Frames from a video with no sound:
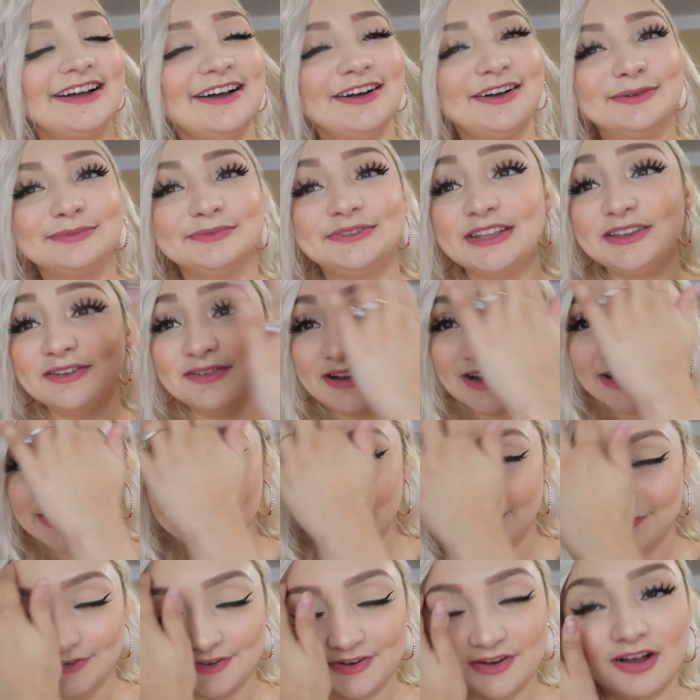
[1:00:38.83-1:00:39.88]
um, thank you
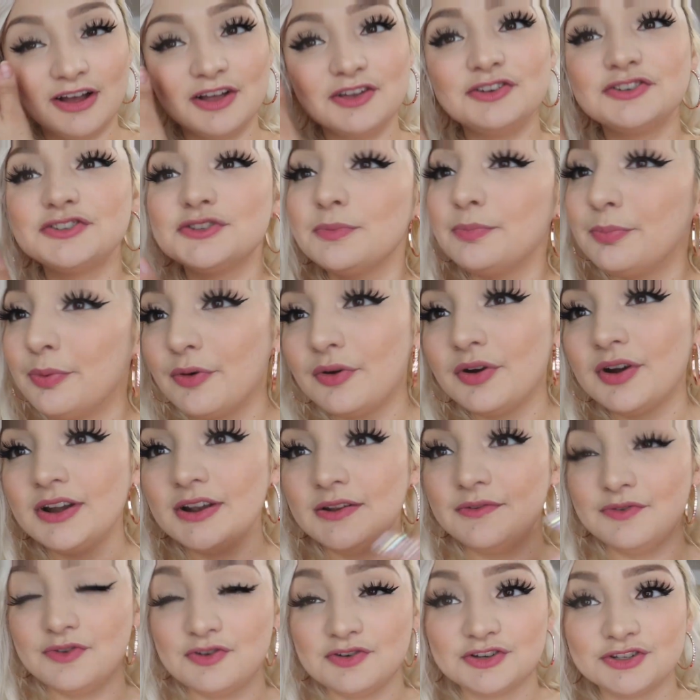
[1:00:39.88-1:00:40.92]
guys for all your support
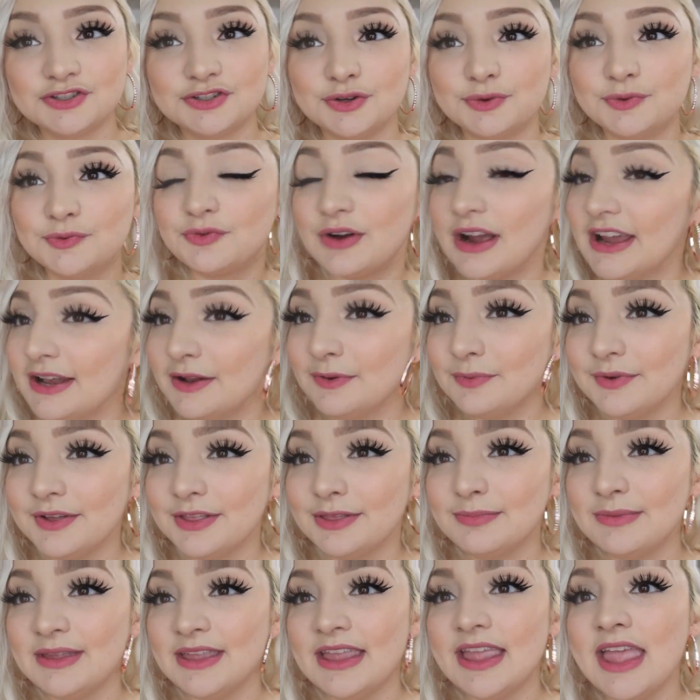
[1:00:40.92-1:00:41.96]
if you're still riding
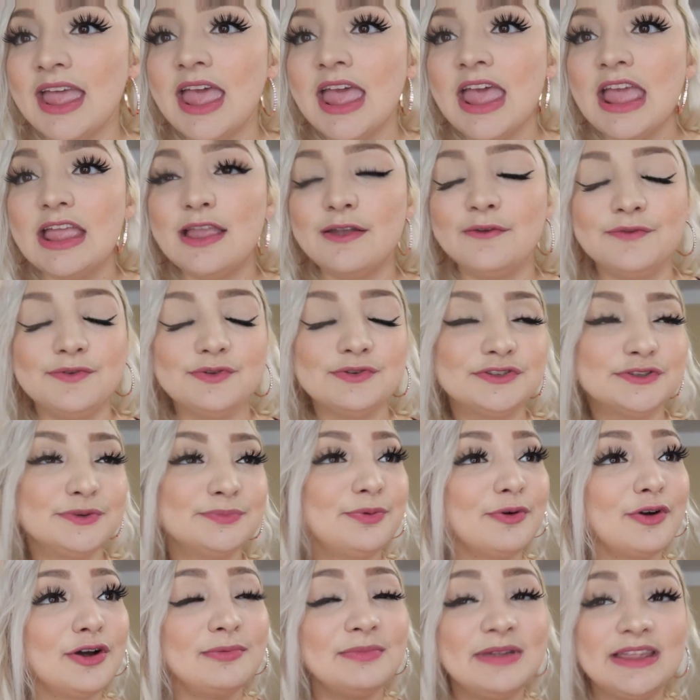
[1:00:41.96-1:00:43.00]
with me if you
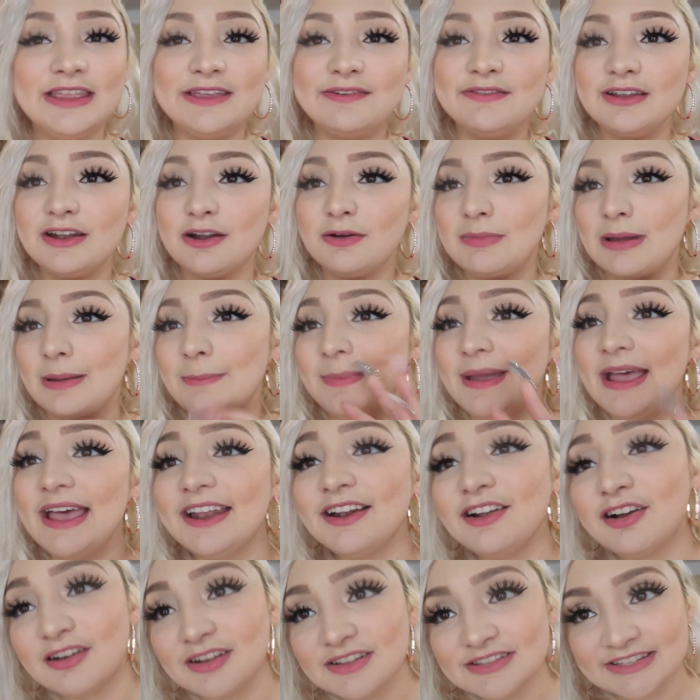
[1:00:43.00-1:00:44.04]
support me even on my
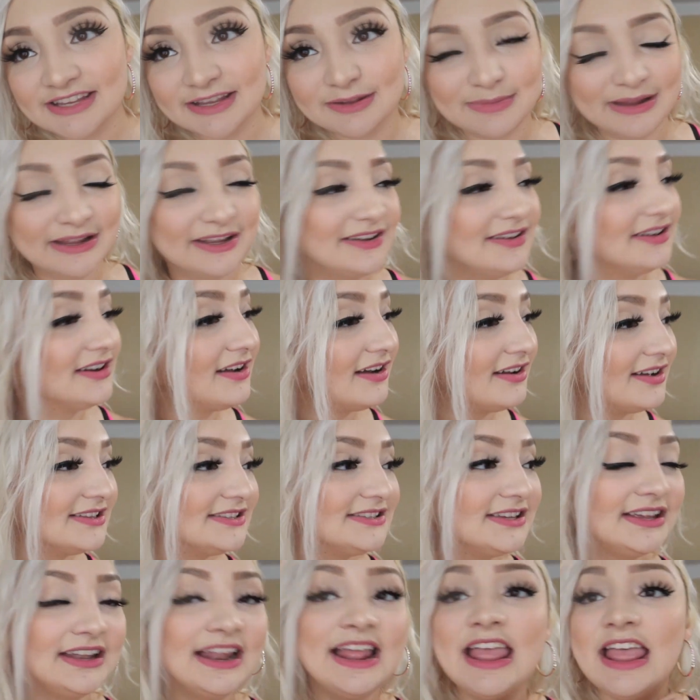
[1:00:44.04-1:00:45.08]
bad content my good
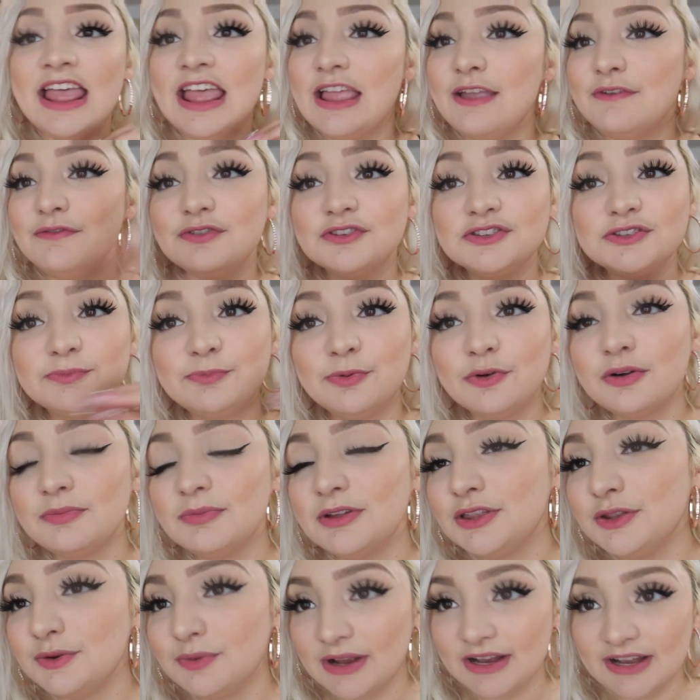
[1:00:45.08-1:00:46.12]
content if you support
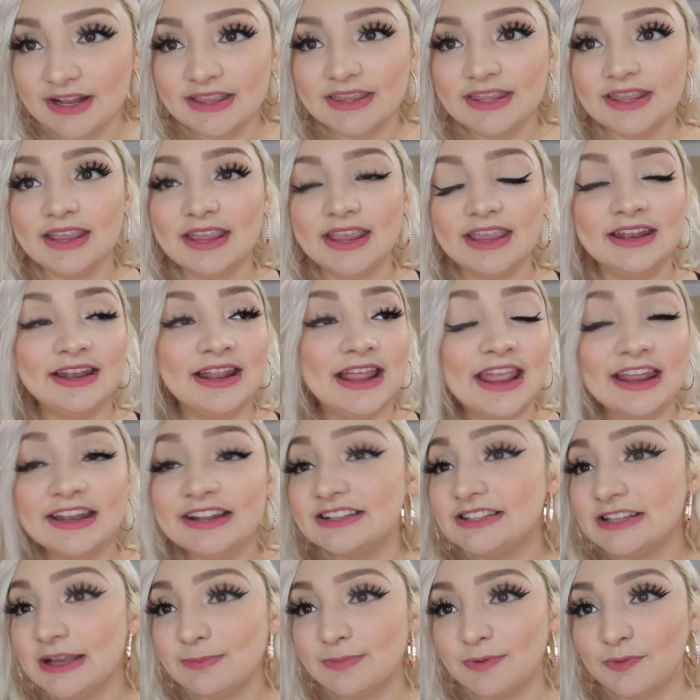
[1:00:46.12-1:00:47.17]
me through anything in
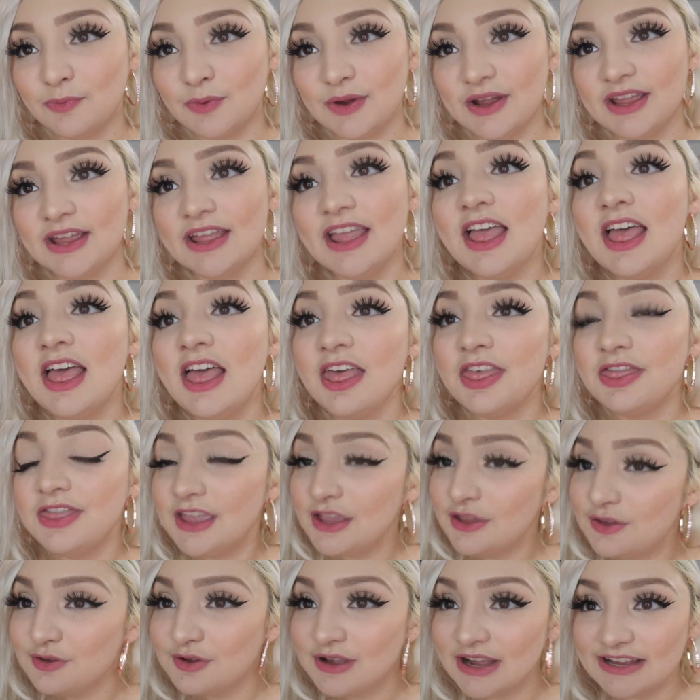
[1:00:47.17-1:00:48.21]
any type of way
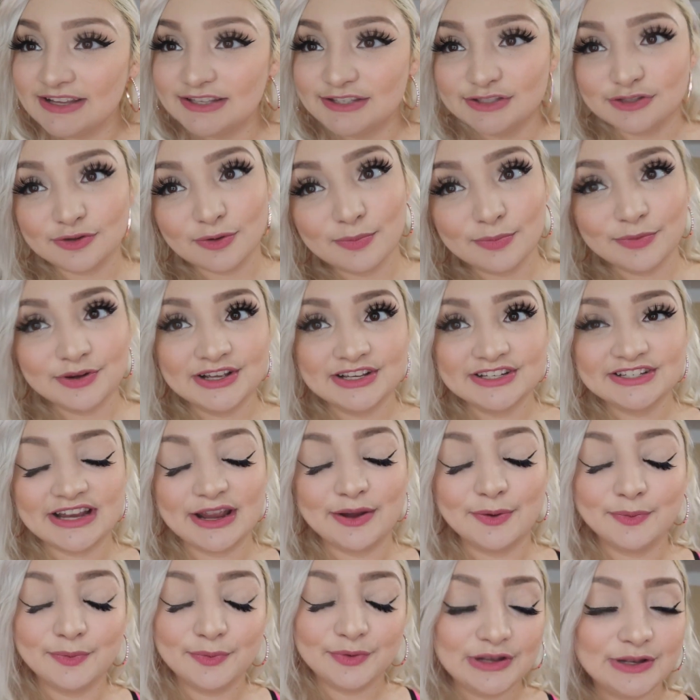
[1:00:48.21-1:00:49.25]
thank you guys so much
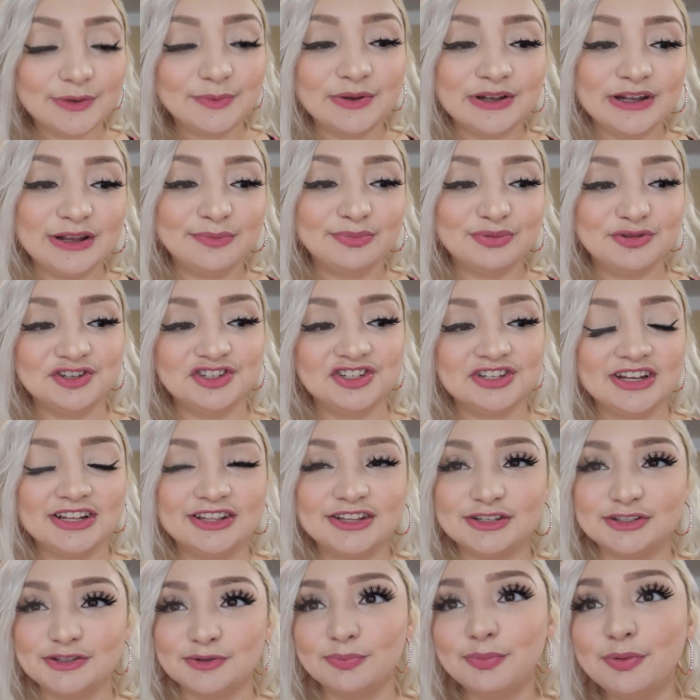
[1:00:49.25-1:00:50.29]
i really really
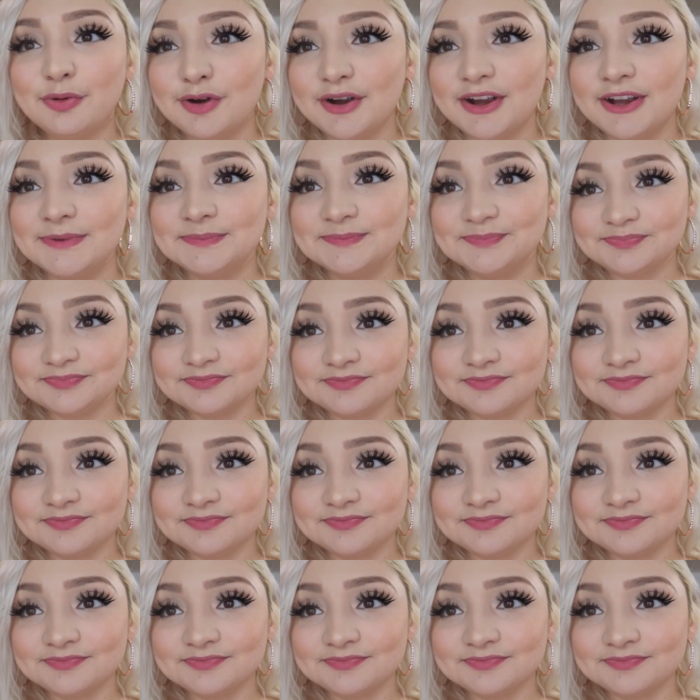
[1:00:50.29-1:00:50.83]
appreciate the support